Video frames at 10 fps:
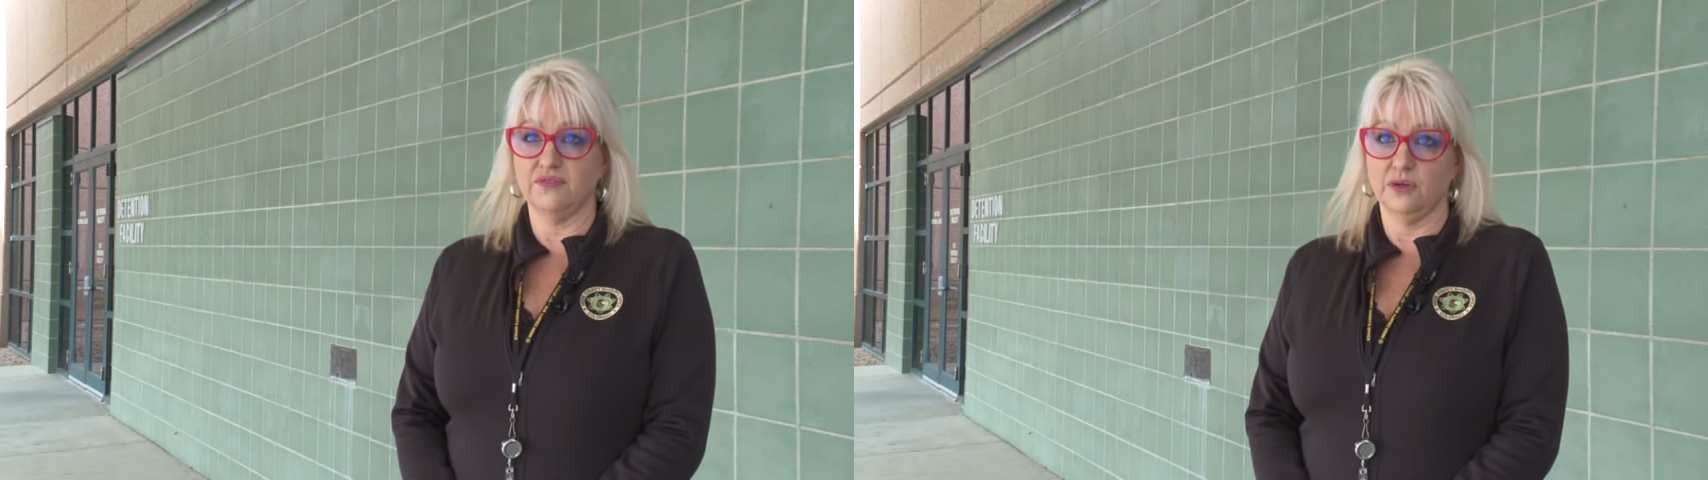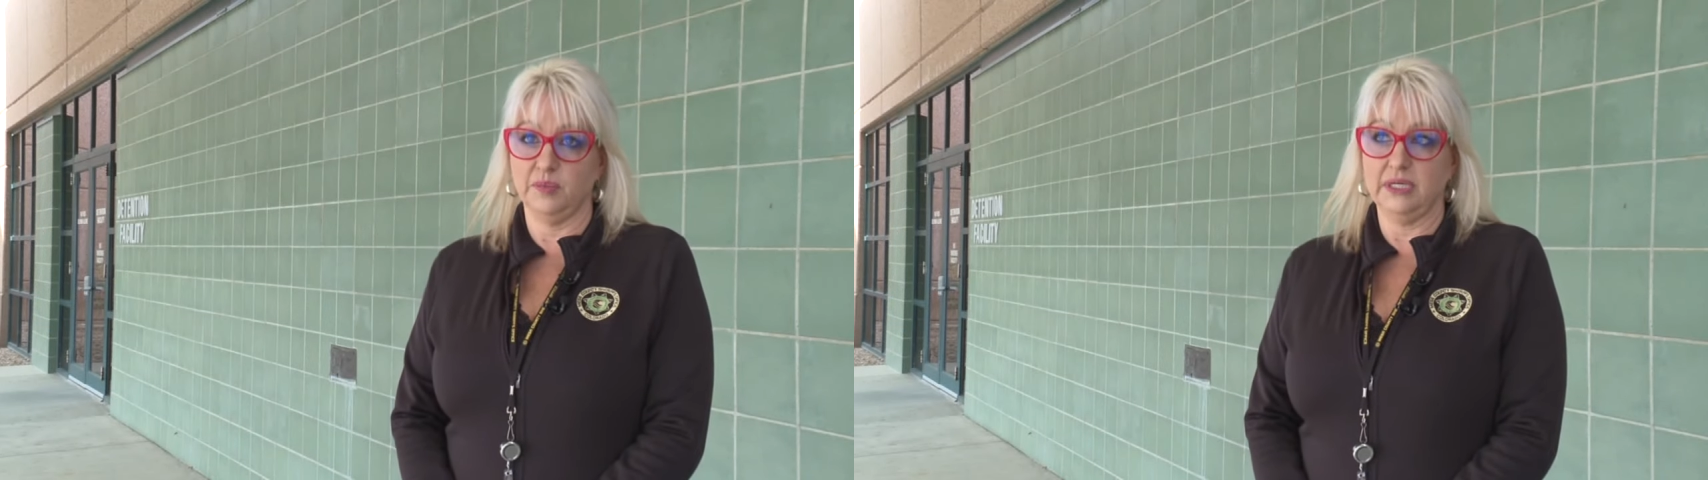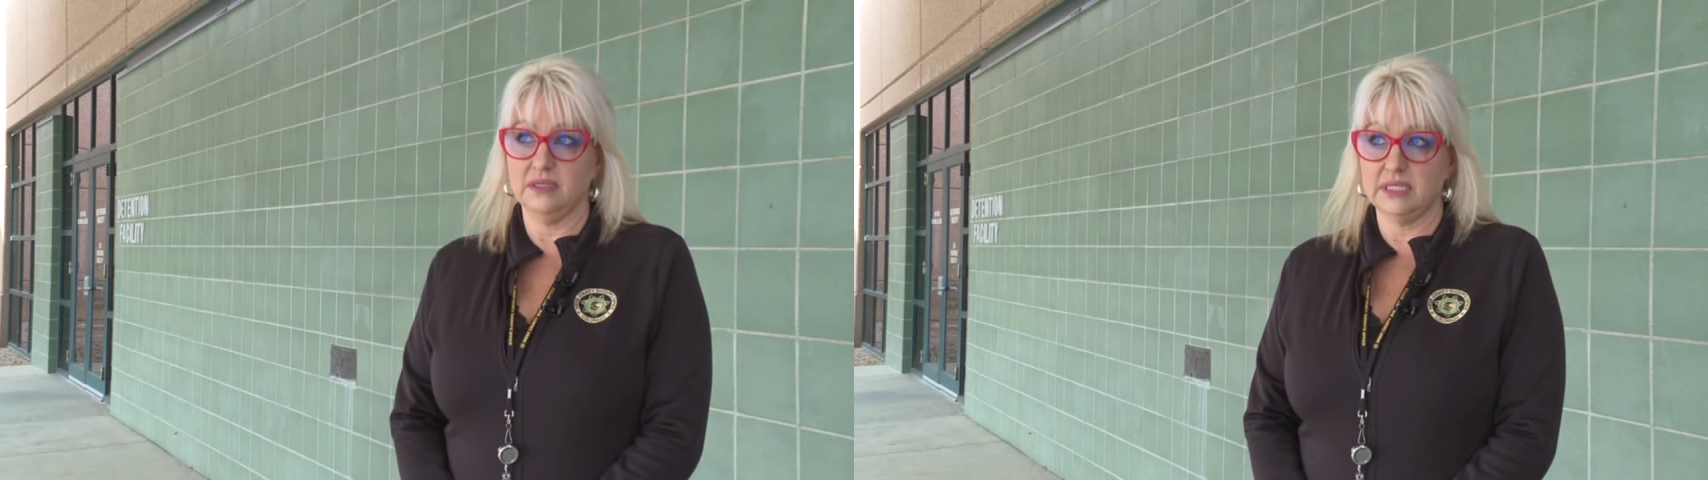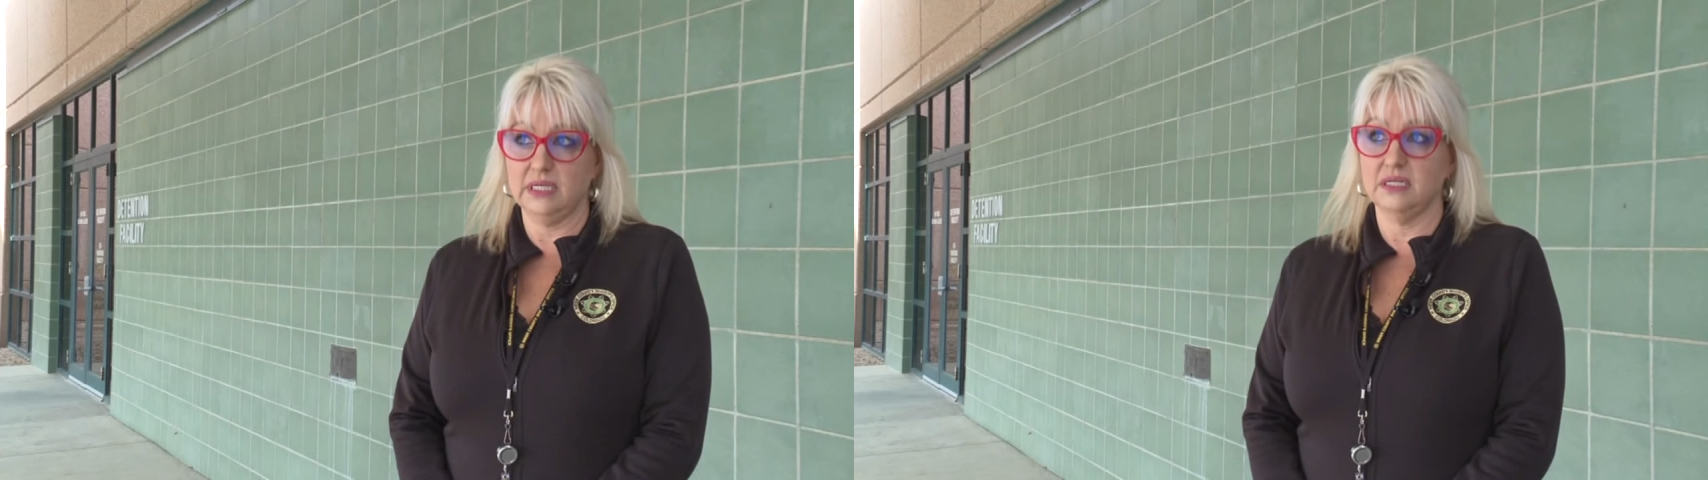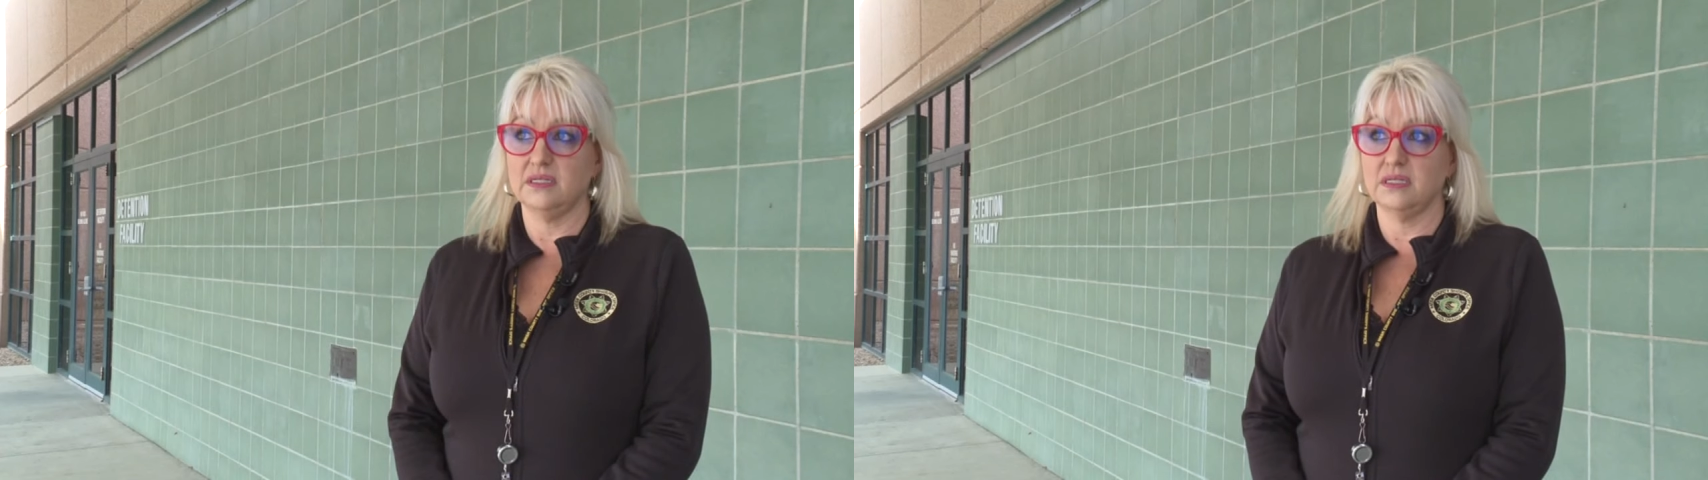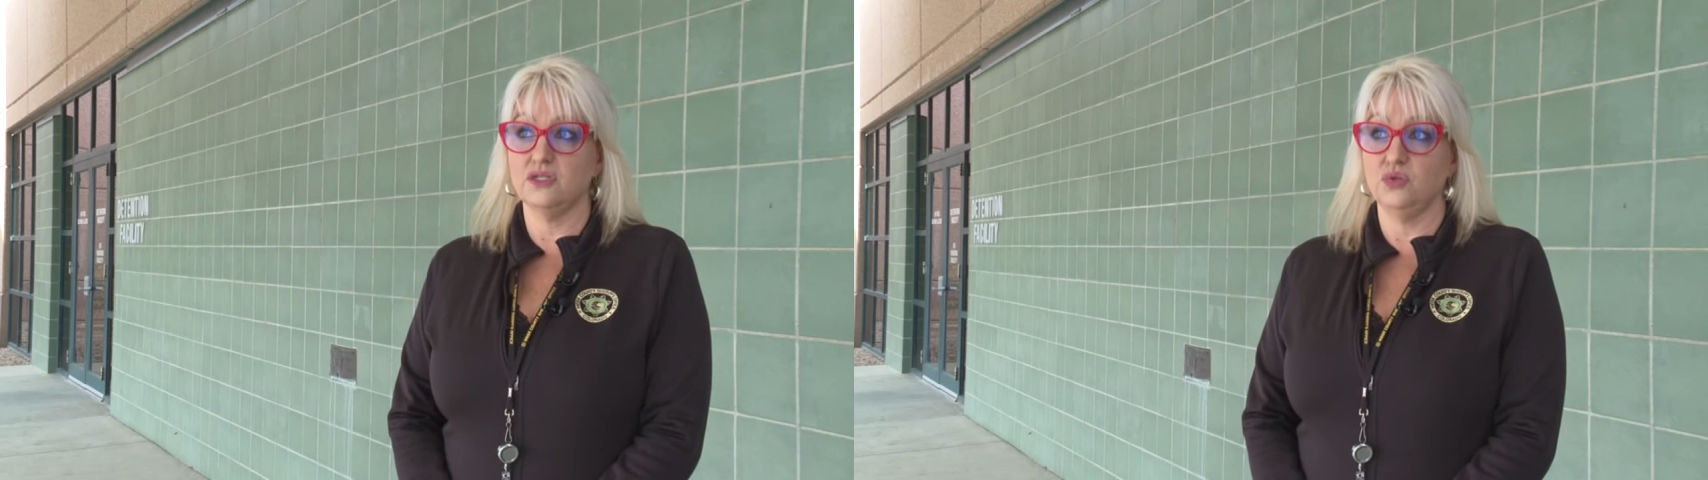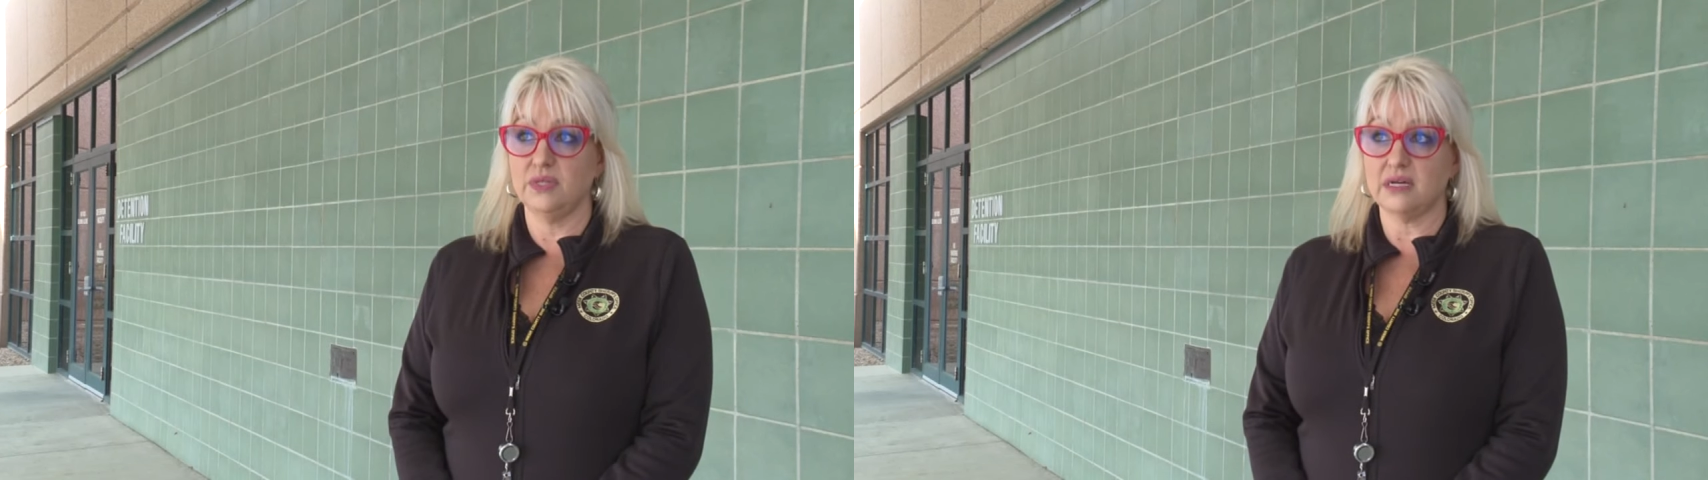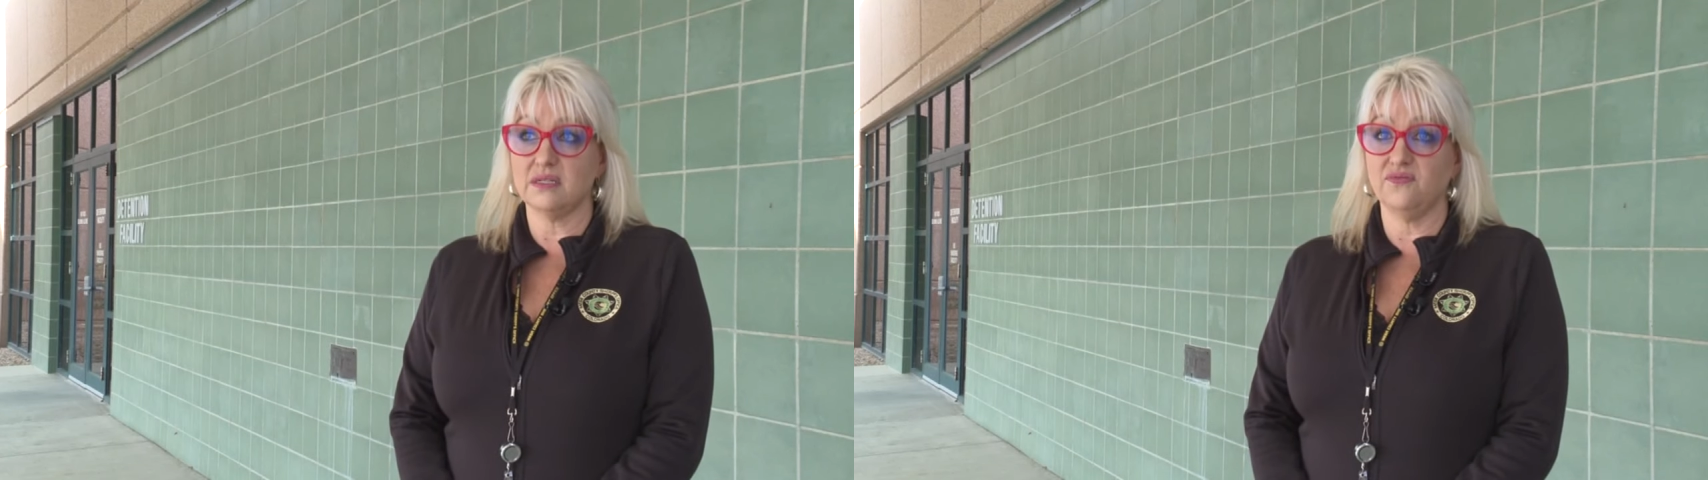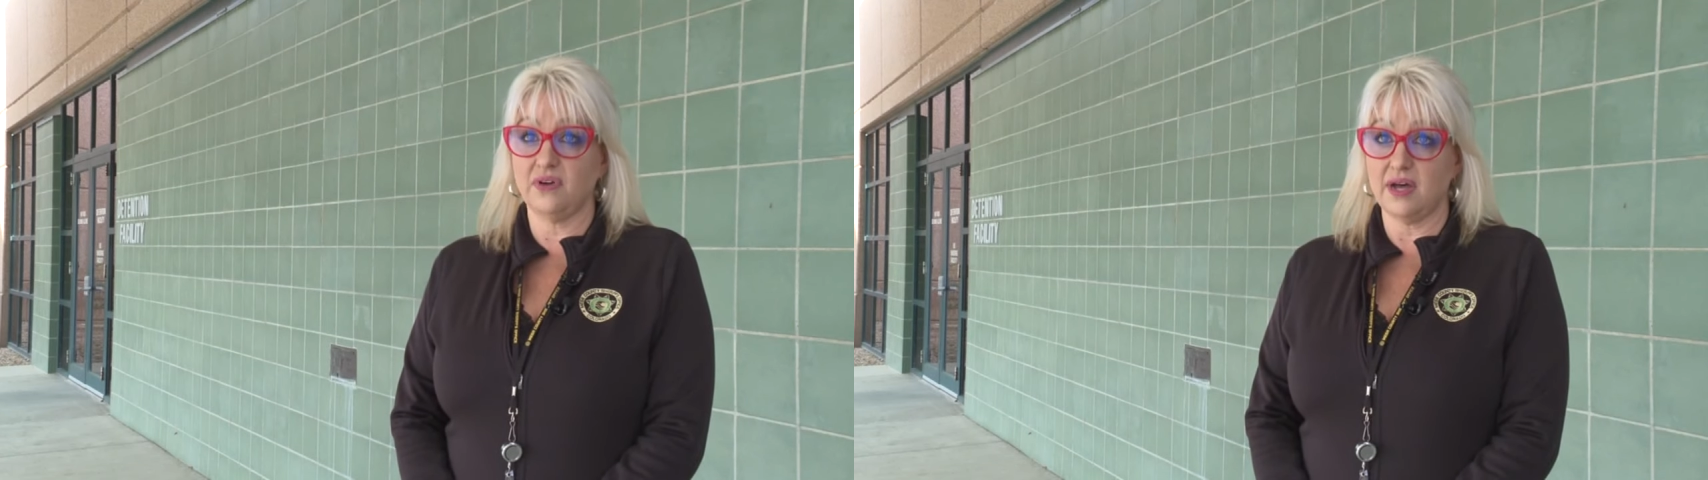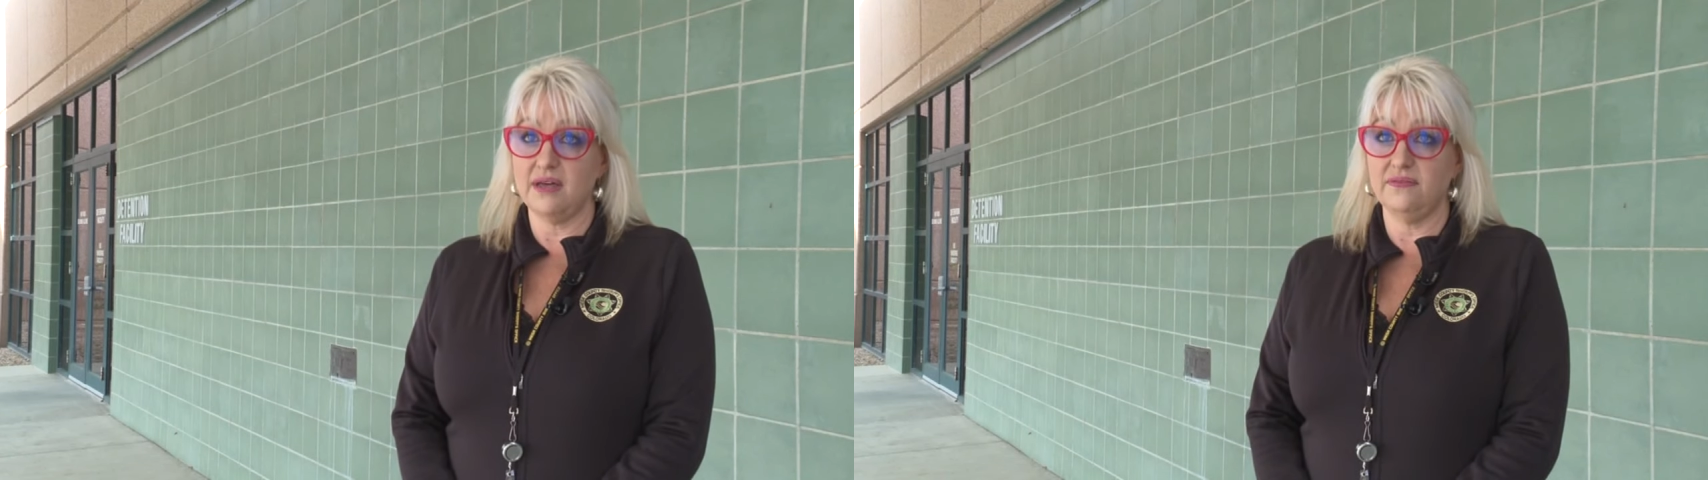her being seen is in two thousand
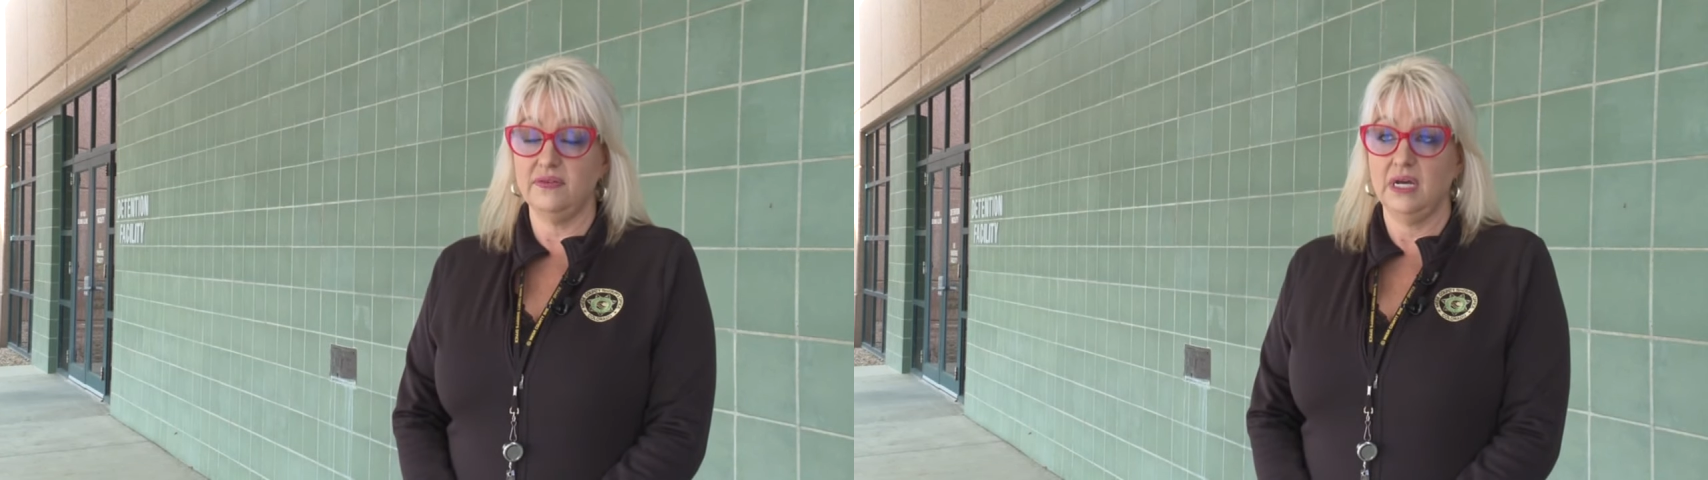five,